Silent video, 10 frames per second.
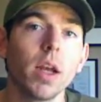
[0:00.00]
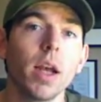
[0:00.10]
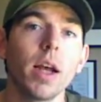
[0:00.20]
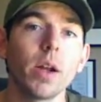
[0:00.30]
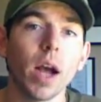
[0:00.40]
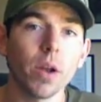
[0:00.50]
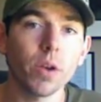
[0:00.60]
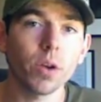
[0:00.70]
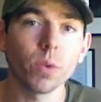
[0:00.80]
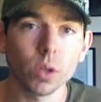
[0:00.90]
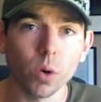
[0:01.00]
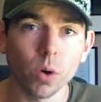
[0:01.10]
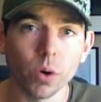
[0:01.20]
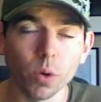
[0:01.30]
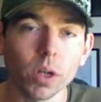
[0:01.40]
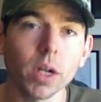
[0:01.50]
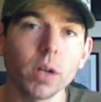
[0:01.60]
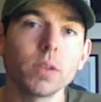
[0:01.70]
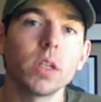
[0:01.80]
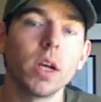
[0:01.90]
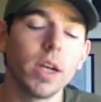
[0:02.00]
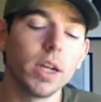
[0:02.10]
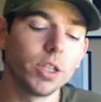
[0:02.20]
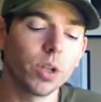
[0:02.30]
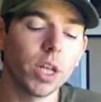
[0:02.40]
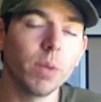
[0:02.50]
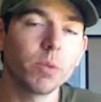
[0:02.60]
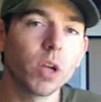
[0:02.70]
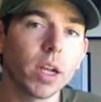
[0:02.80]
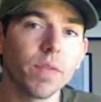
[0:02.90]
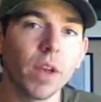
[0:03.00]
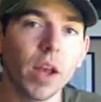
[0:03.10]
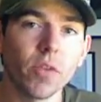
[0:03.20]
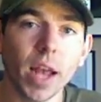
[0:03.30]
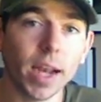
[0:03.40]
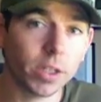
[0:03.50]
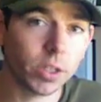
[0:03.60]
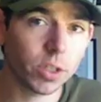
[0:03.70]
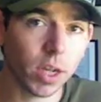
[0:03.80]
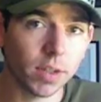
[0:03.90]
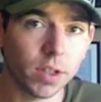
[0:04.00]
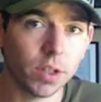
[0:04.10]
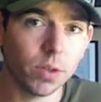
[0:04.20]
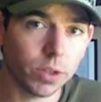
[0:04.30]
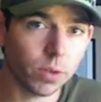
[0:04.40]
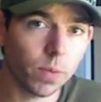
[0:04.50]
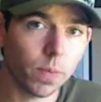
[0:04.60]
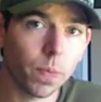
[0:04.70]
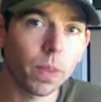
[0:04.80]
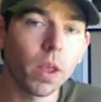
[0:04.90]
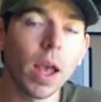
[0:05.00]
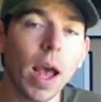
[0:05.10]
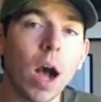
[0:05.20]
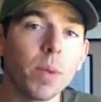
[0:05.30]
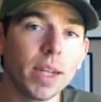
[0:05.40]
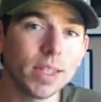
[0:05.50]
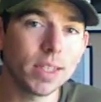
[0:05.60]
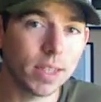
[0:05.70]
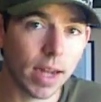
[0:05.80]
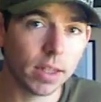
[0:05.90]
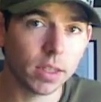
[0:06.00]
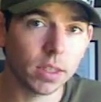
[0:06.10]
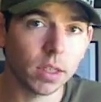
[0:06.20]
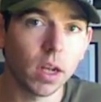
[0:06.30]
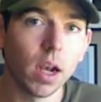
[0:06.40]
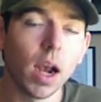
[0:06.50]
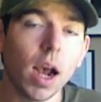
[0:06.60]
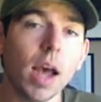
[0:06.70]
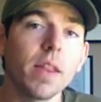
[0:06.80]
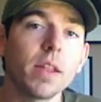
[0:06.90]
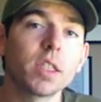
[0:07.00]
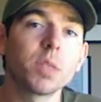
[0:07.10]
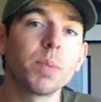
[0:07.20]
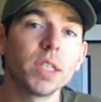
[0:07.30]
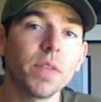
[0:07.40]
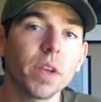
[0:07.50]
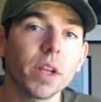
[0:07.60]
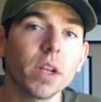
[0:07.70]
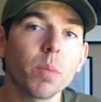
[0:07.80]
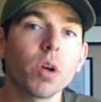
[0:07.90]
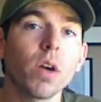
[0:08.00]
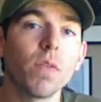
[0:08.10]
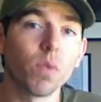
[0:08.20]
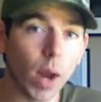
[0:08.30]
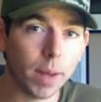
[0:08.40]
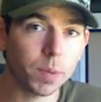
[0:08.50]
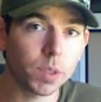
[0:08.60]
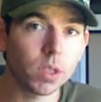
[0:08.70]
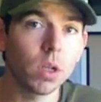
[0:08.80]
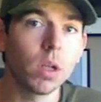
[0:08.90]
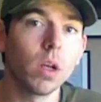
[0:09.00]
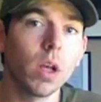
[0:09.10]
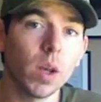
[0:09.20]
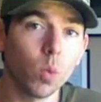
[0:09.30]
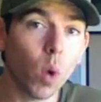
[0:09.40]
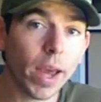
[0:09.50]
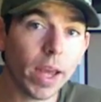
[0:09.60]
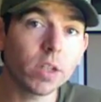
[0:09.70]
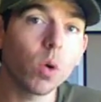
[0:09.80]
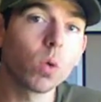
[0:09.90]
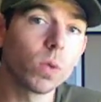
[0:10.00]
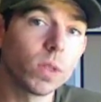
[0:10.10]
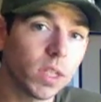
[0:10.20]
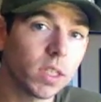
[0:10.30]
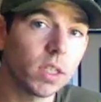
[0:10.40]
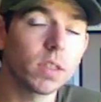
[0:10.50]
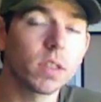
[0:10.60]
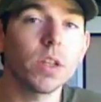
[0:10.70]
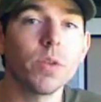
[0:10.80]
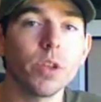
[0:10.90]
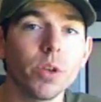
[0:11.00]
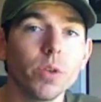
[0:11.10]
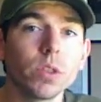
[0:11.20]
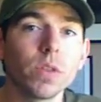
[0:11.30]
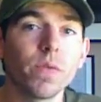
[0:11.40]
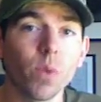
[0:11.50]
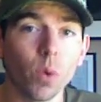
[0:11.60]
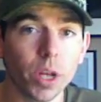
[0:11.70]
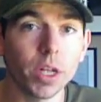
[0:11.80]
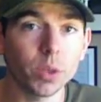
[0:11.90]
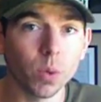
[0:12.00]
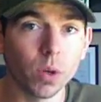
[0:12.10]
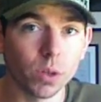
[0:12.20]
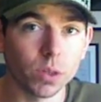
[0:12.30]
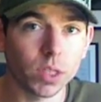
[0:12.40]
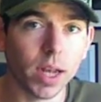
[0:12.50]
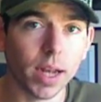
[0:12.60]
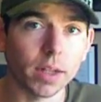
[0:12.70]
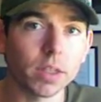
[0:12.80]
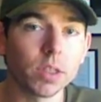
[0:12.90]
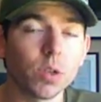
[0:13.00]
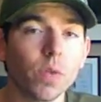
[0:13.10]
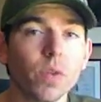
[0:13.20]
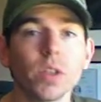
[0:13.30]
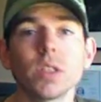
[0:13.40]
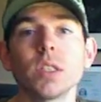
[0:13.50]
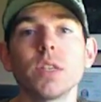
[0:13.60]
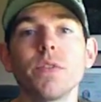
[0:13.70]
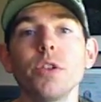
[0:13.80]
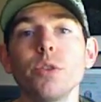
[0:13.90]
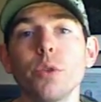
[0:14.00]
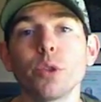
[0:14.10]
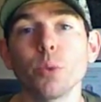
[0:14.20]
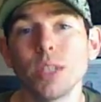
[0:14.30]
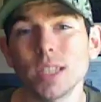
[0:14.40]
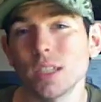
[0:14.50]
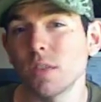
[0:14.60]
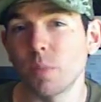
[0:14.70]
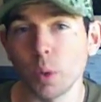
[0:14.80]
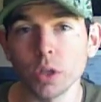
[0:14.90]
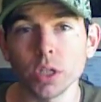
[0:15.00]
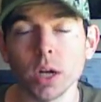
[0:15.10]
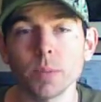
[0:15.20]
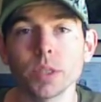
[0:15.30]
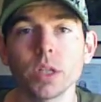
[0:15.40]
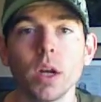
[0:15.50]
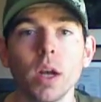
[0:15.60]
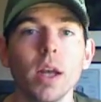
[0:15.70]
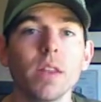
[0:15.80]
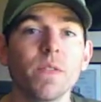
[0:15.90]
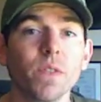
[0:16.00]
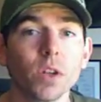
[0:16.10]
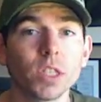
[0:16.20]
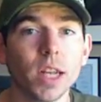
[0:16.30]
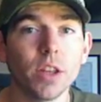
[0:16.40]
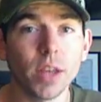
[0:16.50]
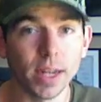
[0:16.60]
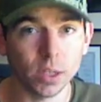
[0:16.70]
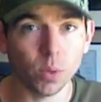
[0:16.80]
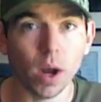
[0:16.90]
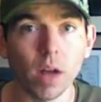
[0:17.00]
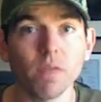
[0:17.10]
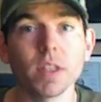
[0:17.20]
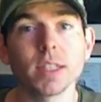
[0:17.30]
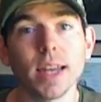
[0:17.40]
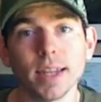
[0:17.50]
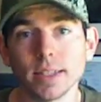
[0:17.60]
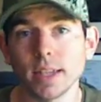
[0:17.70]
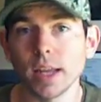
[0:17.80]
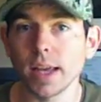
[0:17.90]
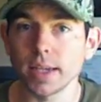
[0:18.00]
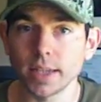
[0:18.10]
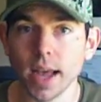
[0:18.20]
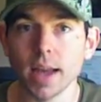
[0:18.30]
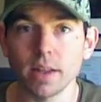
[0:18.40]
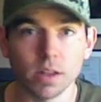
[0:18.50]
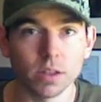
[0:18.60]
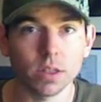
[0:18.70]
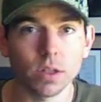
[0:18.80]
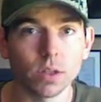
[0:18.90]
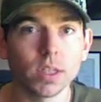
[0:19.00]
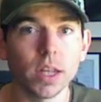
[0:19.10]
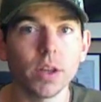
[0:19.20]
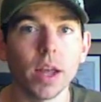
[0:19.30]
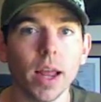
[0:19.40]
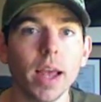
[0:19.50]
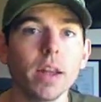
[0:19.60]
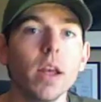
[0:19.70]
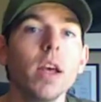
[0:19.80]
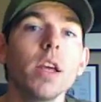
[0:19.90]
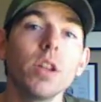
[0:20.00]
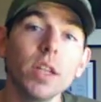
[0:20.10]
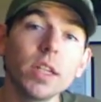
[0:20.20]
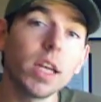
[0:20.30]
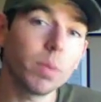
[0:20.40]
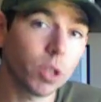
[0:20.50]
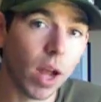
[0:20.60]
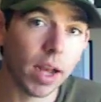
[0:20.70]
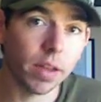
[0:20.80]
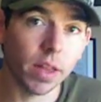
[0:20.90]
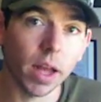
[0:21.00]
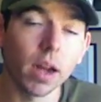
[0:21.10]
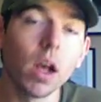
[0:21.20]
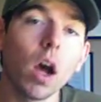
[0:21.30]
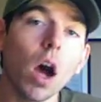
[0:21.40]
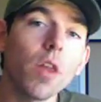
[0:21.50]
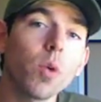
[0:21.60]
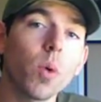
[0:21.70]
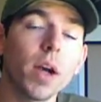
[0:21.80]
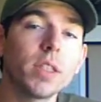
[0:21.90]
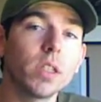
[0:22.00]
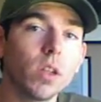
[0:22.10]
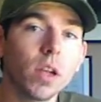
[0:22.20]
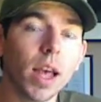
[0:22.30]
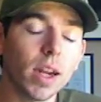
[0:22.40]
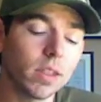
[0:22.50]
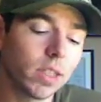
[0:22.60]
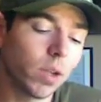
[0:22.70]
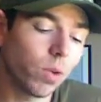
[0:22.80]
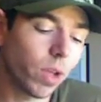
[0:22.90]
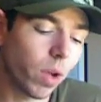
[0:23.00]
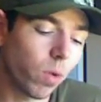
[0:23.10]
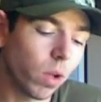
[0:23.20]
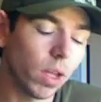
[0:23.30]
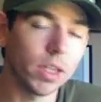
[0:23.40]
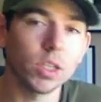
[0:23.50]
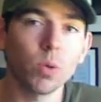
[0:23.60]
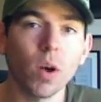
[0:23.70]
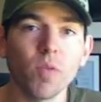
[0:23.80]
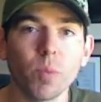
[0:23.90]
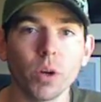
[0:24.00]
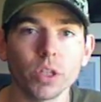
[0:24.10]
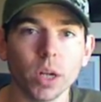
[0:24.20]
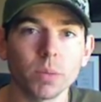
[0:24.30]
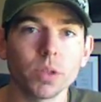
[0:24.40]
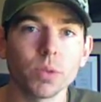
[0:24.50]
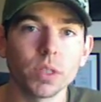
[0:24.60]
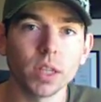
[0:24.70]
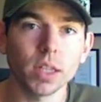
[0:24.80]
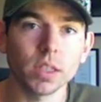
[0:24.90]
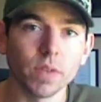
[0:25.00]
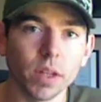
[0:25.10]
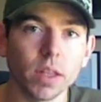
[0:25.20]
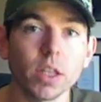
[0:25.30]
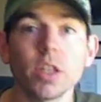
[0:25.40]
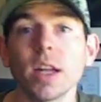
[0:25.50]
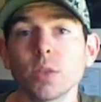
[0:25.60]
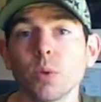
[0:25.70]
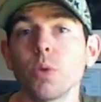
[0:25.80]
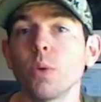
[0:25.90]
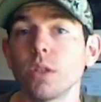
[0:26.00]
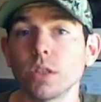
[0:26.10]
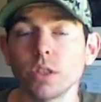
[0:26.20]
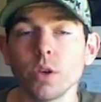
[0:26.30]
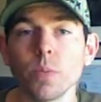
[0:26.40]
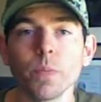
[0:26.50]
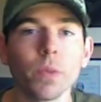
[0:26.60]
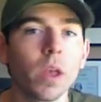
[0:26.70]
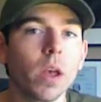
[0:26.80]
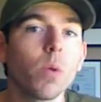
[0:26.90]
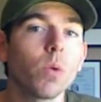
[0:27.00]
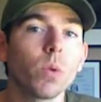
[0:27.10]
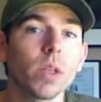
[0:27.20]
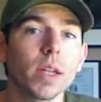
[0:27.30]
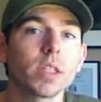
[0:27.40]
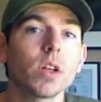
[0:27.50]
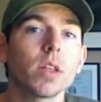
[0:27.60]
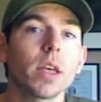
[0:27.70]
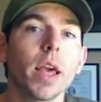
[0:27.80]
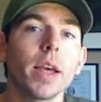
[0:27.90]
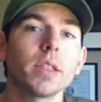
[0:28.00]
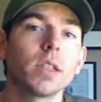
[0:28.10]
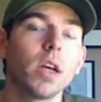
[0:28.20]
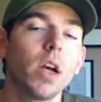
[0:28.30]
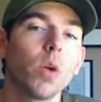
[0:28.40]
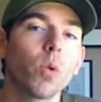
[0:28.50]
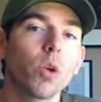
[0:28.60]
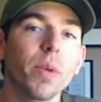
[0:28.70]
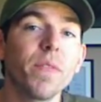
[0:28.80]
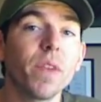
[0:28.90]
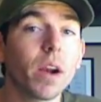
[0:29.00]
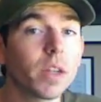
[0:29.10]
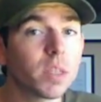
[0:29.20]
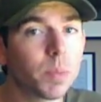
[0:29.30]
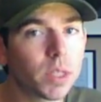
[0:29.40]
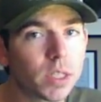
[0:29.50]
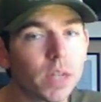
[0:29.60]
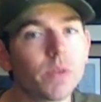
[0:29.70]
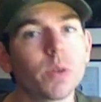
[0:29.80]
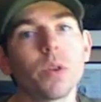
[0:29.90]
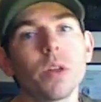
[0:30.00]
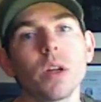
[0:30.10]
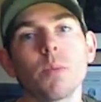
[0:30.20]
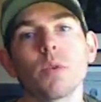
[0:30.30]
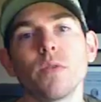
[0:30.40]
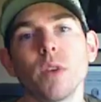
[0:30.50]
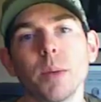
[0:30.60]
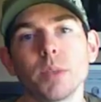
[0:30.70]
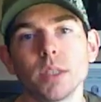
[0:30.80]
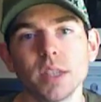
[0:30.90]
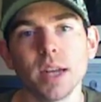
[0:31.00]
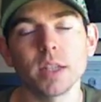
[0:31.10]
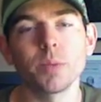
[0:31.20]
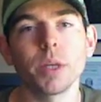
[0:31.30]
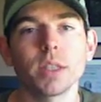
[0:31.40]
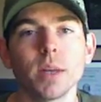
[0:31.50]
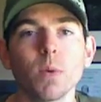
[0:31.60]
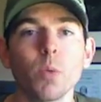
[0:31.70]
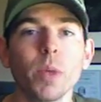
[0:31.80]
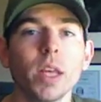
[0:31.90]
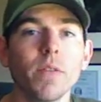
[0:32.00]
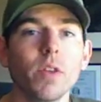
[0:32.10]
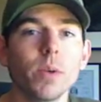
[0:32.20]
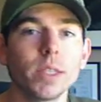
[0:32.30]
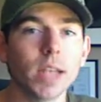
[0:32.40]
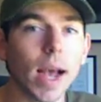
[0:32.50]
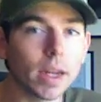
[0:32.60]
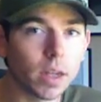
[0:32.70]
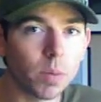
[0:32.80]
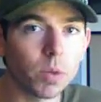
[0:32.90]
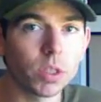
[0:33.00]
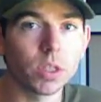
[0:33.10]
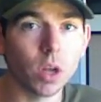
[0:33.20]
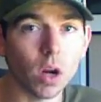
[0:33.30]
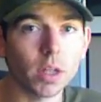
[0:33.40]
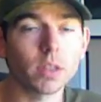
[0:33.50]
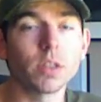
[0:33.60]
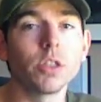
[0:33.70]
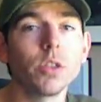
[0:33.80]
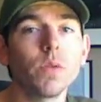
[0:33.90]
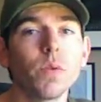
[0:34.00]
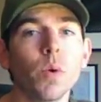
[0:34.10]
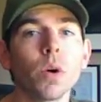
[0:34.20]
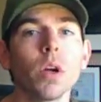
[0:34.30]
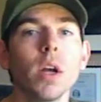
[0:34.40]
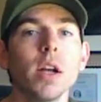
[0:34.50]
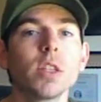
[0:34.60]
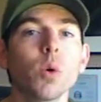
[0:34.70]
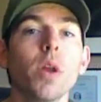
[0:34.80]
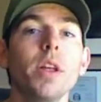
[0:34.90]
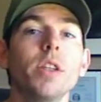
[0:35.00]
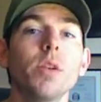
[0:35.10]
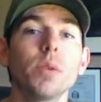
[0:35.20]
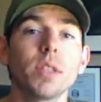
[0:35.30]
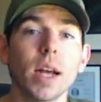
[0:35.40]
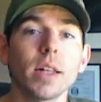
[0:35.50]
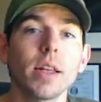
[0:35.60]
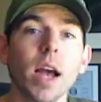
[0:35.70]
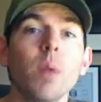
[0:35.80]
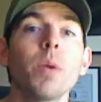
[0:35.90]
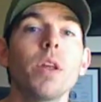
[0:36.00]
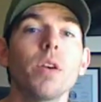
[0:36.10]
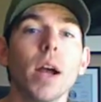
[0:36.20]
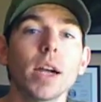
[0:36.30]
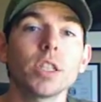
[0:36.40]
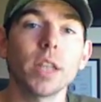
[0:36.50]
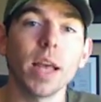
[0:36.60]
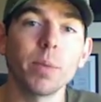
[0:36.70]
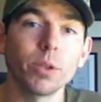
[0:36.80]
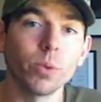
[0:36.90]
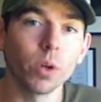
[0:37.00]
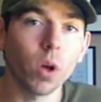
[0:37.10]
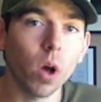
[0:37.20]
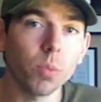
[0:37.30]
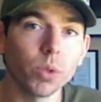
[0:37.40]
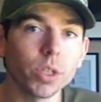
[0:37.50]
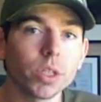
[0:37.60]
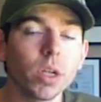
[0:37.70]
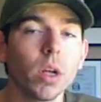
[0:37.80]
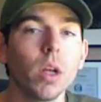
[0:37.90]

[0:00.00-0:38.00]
And how you're going to record your workouts is you're going to keep track of every exercise that you do, how many sets, and then a specific number of reps and weight or resistance that you use for each one of those sets. So for instance, if you do 3 sets of push-ups, the first set you get 12, the second set you get 10, and the third set you get 8, you need to keep track of that. Otherwise, you'll look at it and say, okay, well, I did 12 push-ups, 3 sets of it. That's what you will assume, when really that's not the case. We're going to be very specific with the number of reps and sets because I'm going to be giving you exact numbers and targets to shoot for, so I need to know exactly how many you're actually able to accomplish.